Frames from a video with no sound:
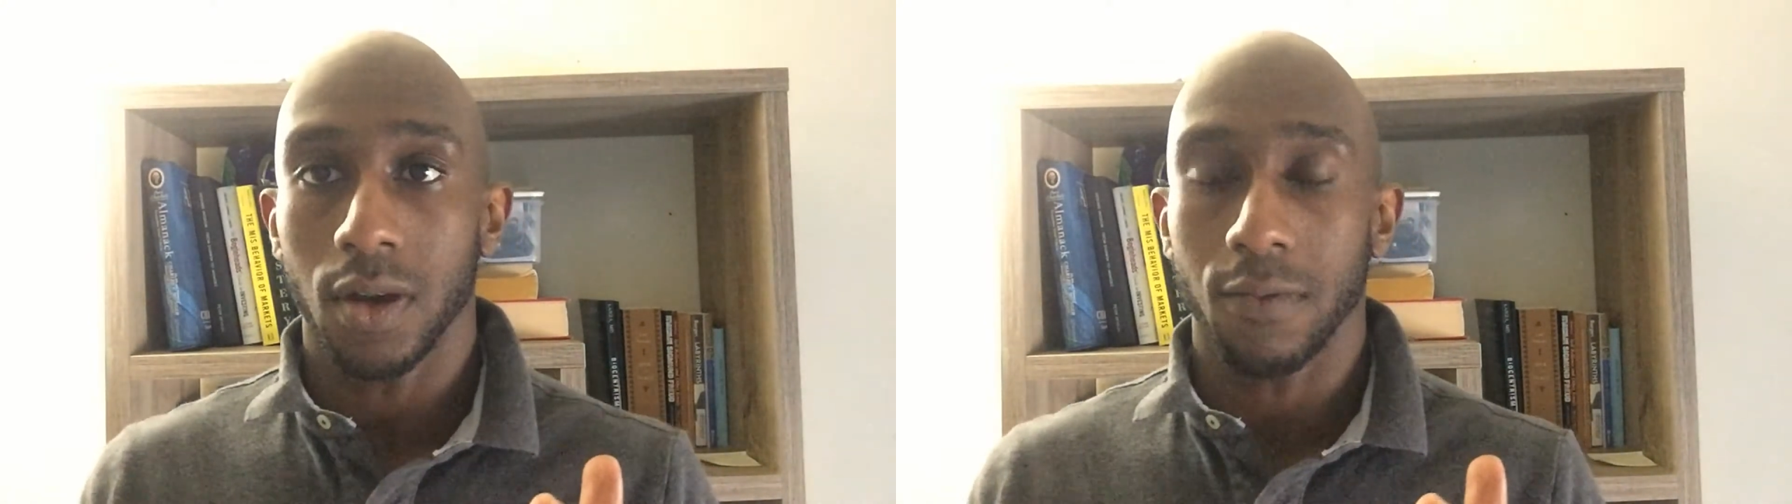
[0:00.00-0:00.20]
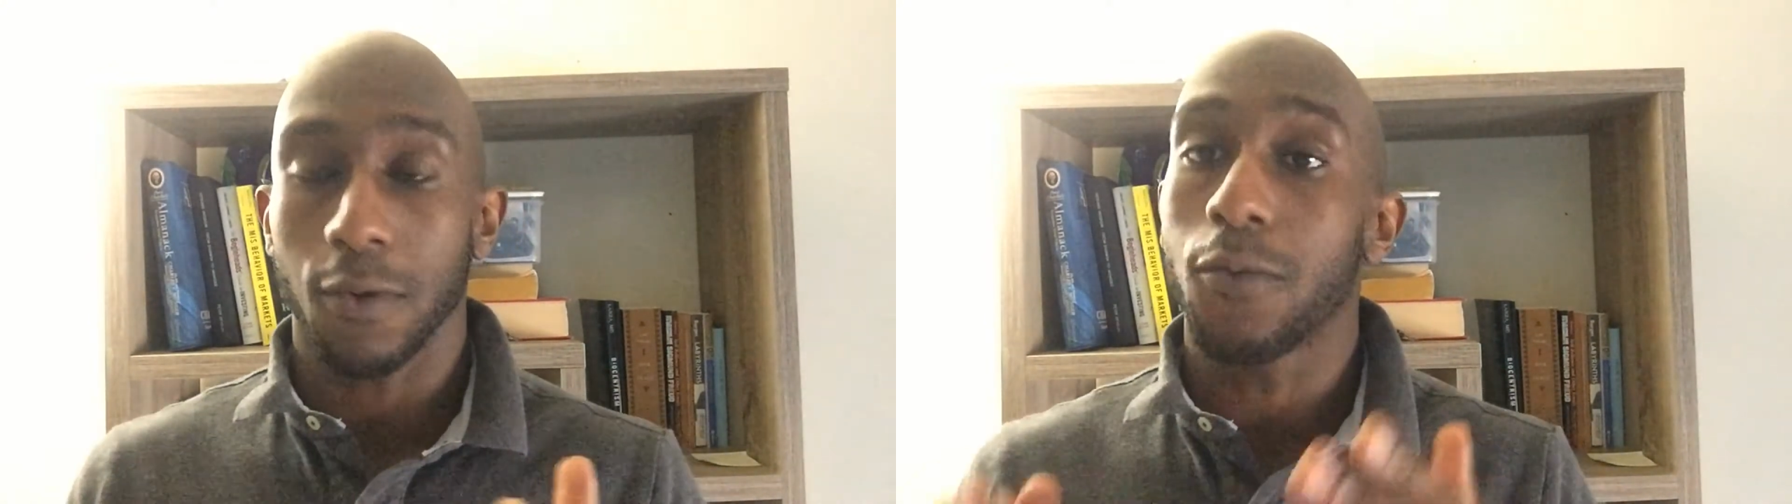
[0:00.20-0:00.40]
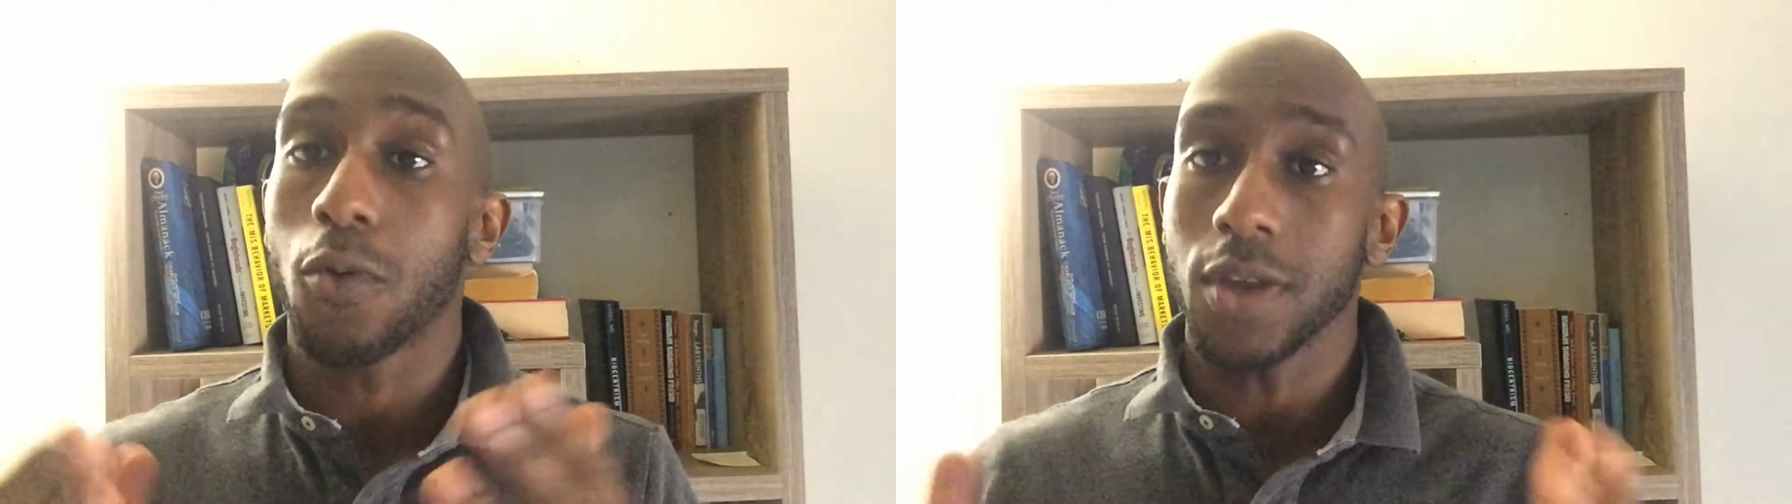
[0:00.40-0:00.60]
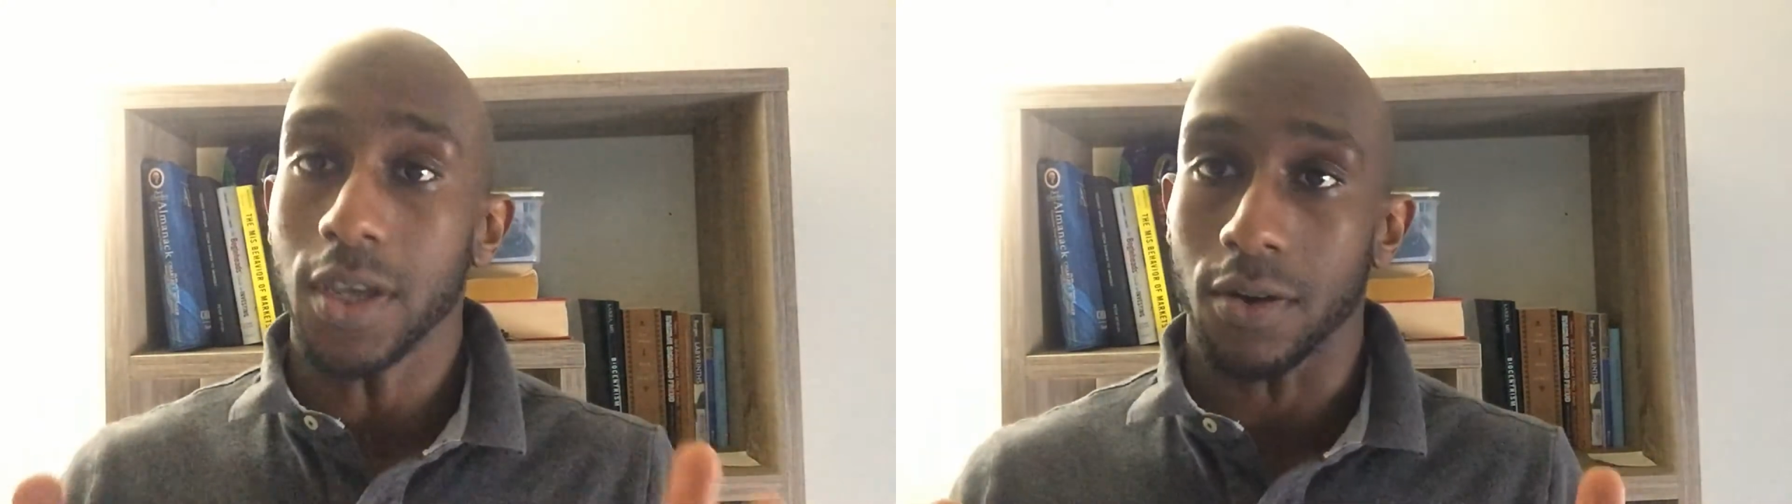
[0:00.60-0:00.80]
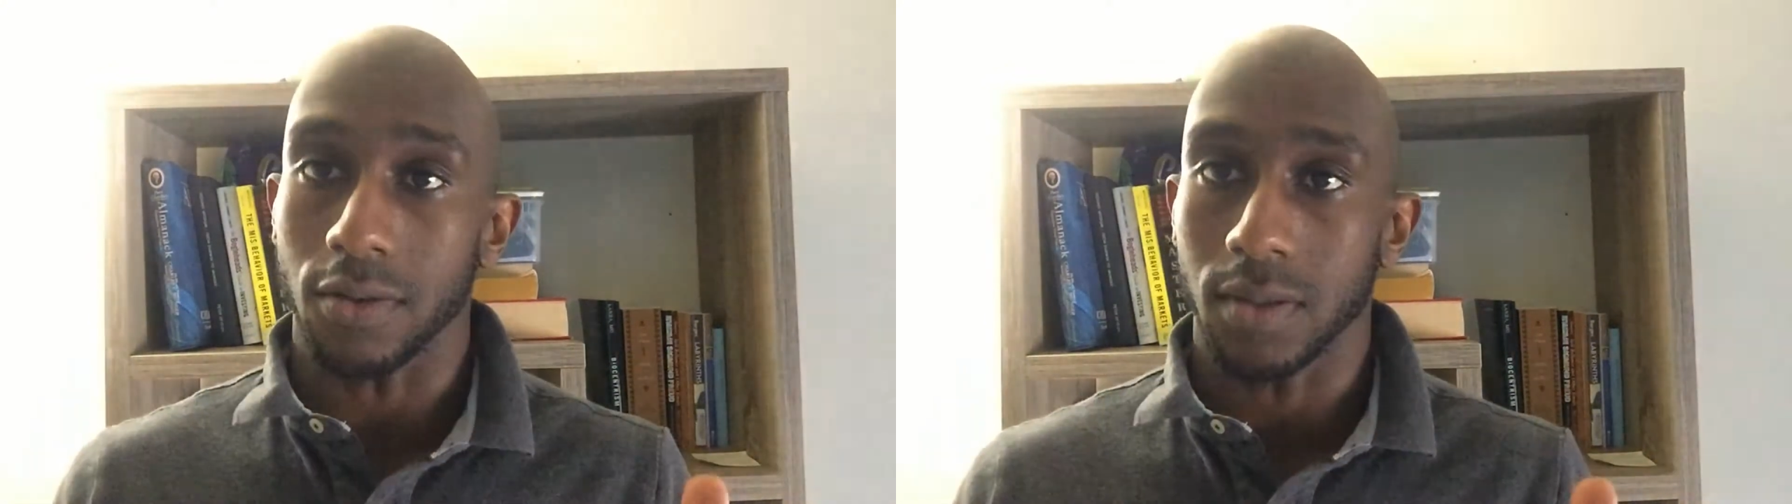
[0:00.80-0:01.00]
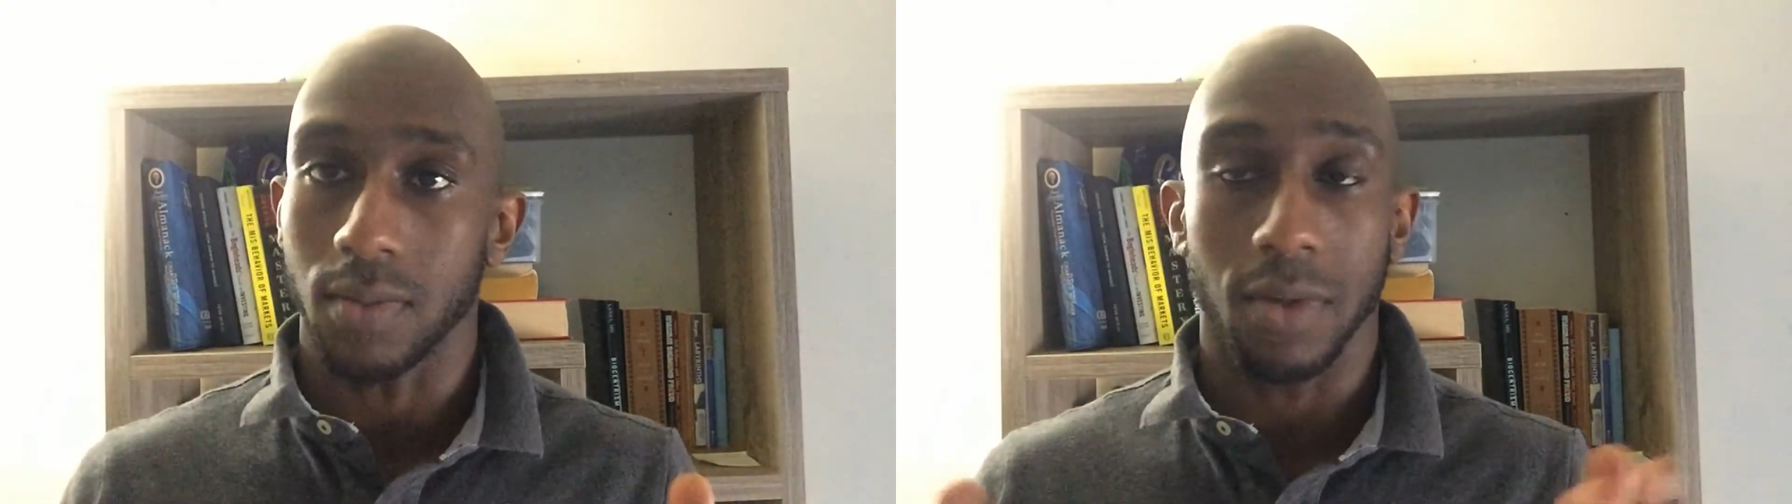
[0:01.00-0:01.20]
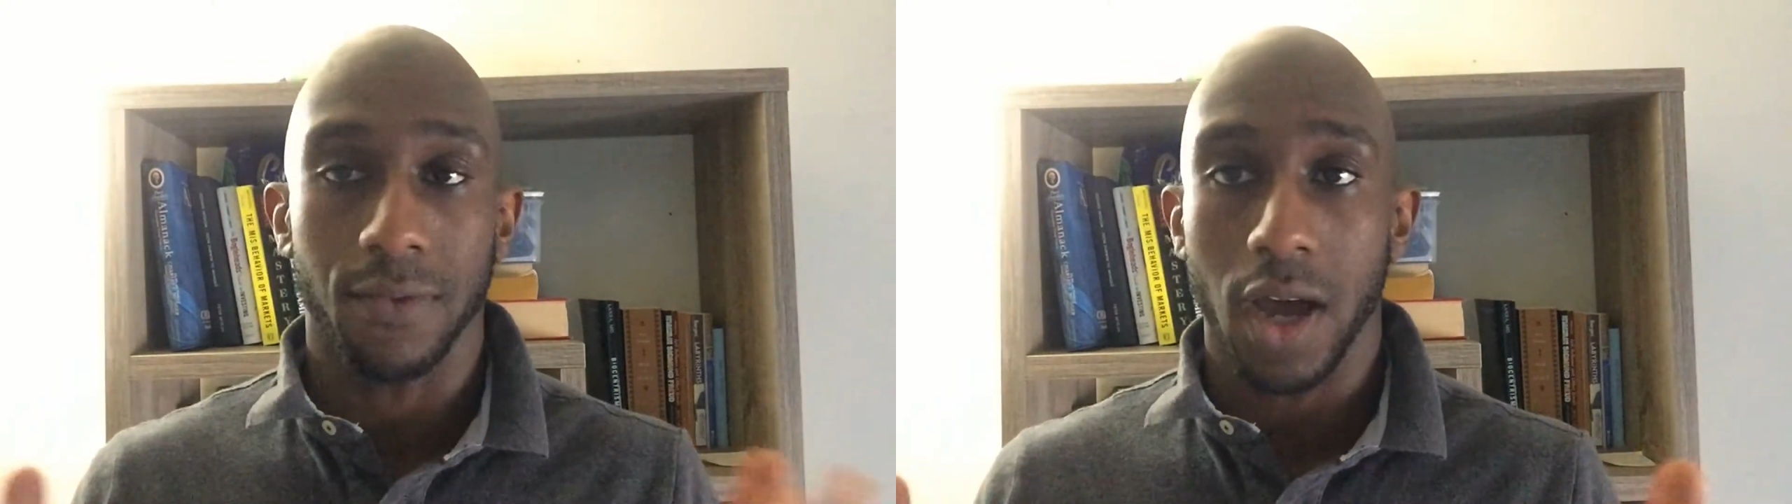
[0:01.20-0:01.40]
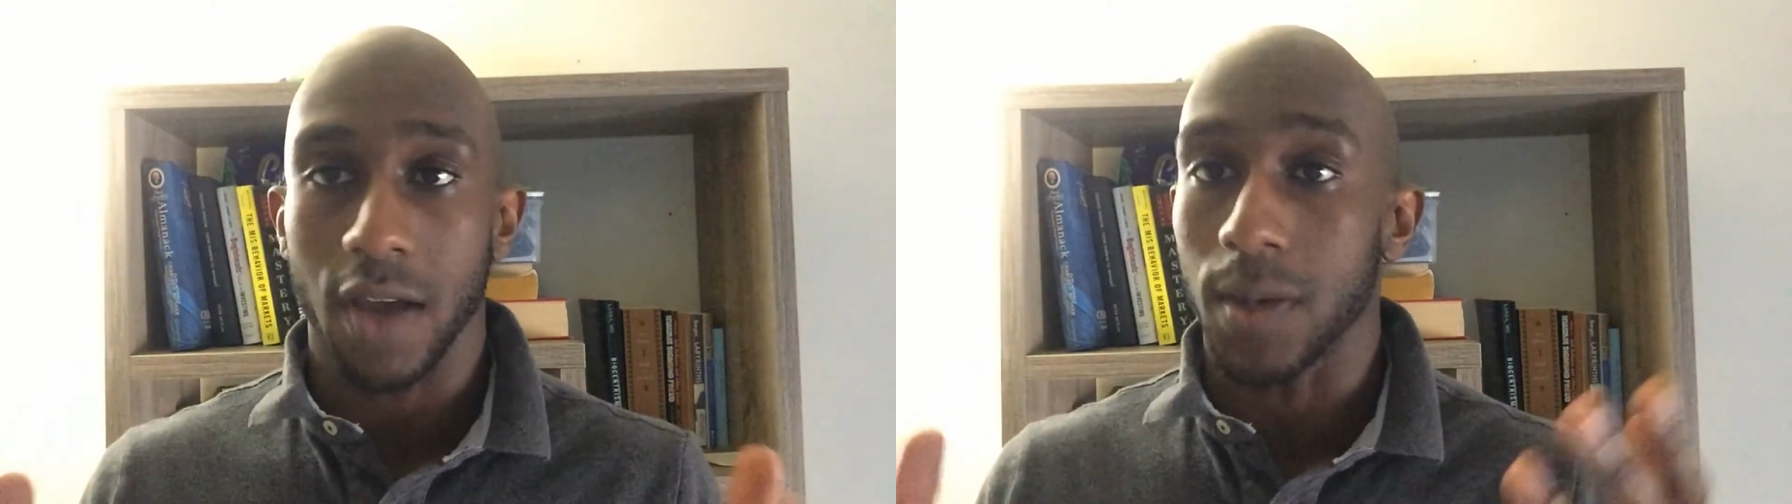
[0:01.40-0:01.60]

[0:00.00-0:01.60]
for 4 years, maybe 5,